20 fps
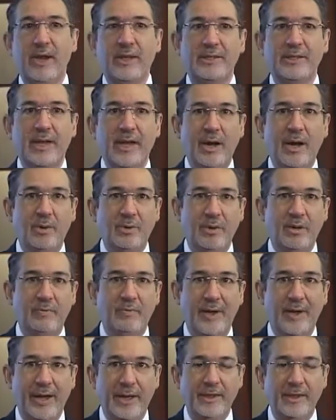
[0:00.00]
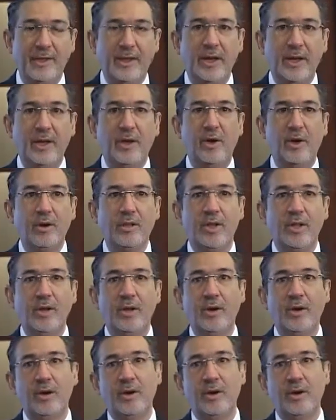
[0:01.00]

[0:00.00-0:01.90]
has dug out the fact that he got the